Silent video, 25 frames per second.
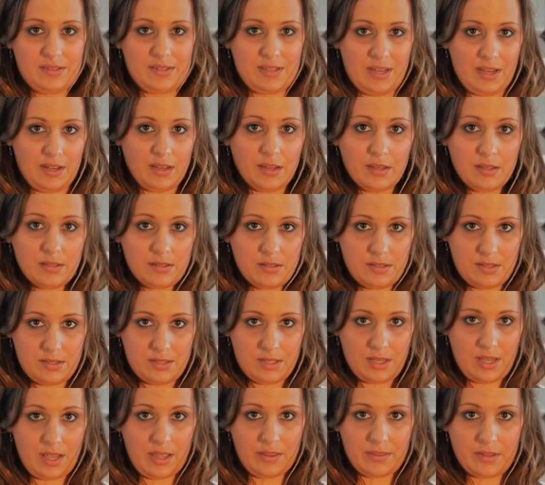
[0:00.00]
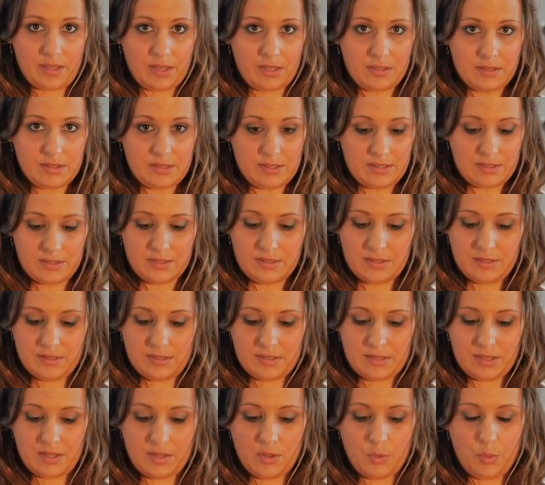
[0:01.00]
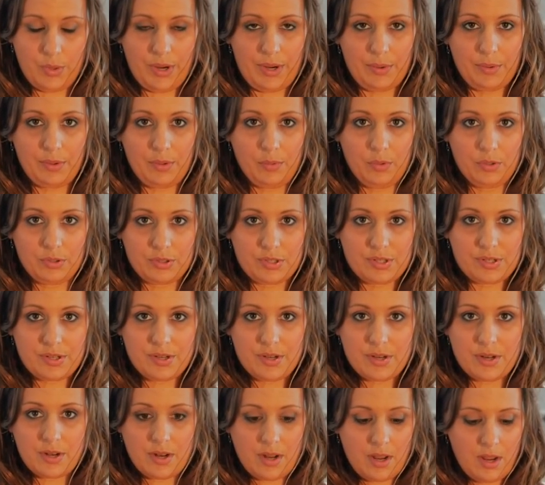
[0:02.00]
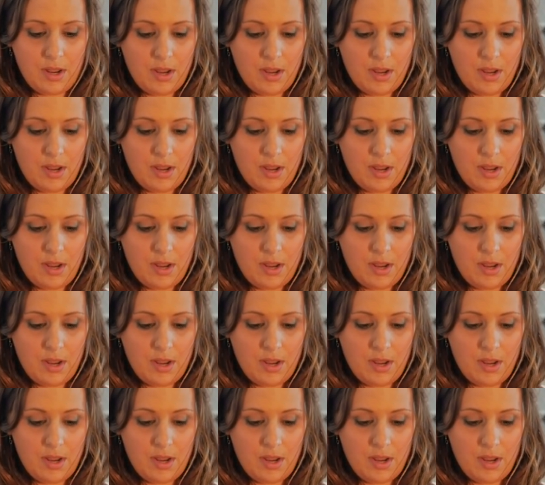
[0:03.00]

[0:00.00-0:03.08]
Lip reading: seconds to get the consistency the way we want it.